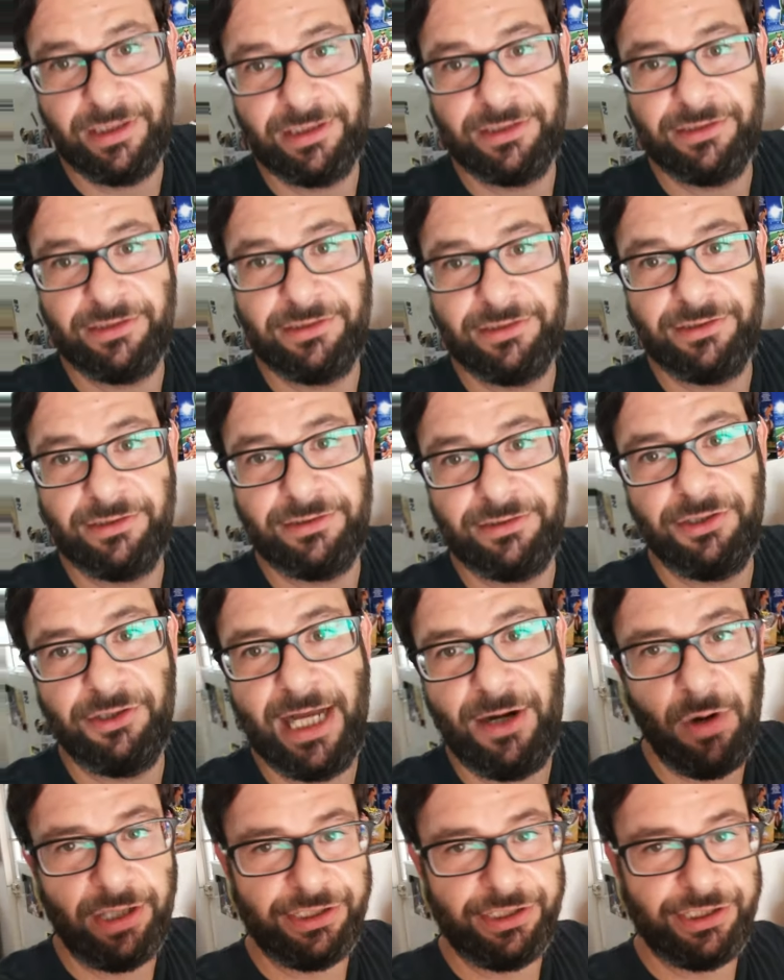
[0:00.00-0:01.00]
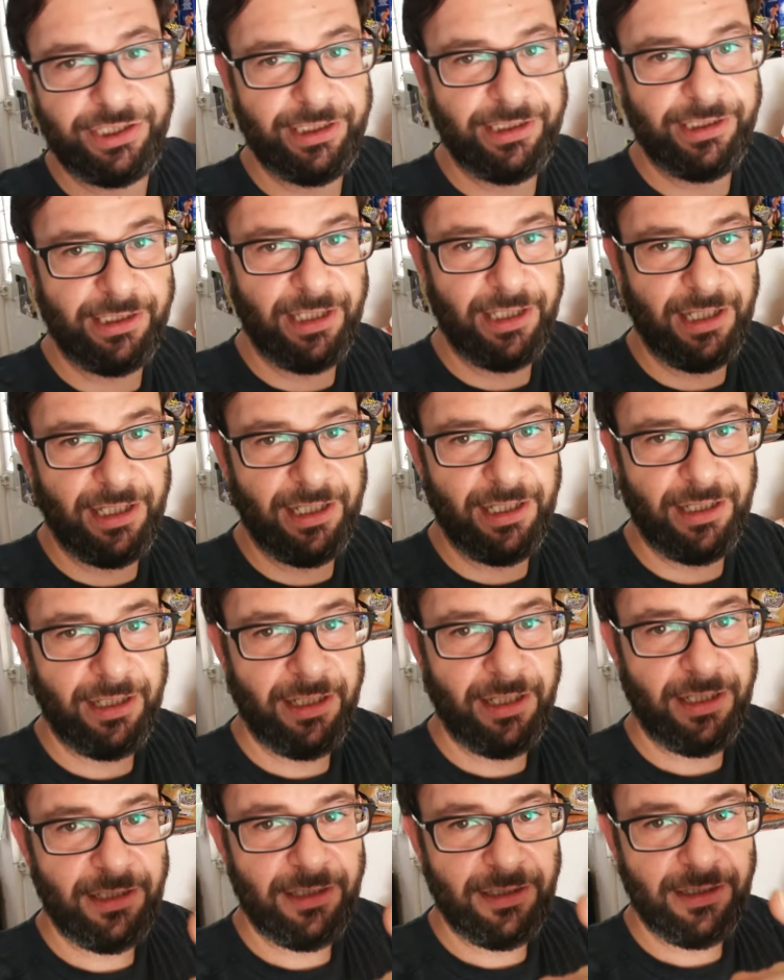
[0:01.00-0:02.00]
and you're now watching the
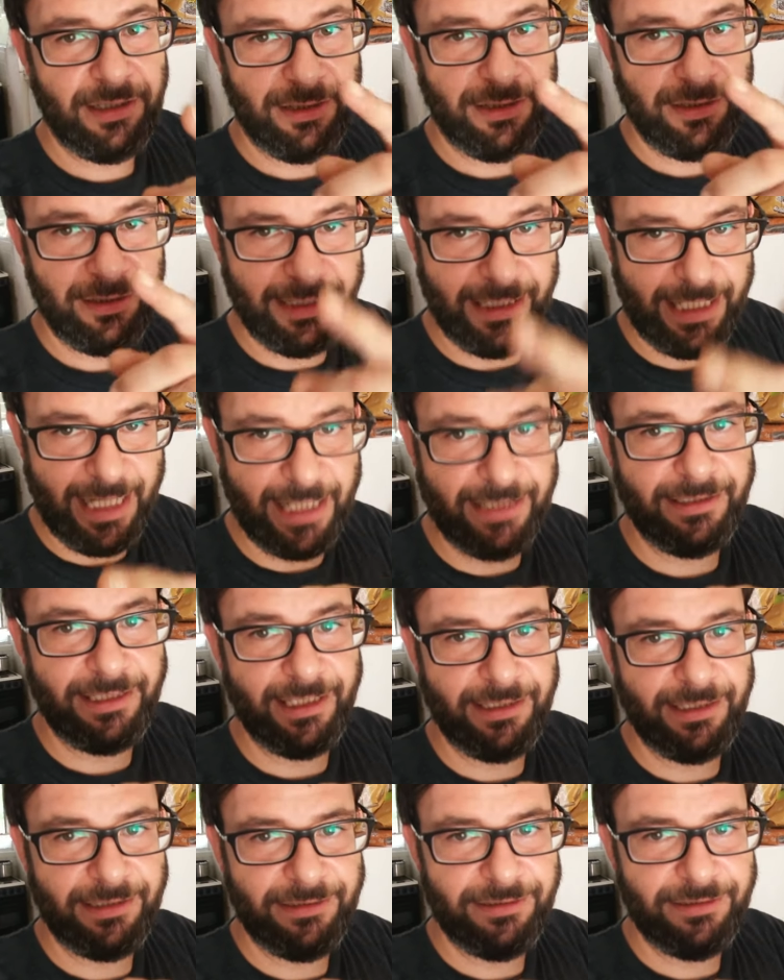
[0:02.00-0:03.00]
ending.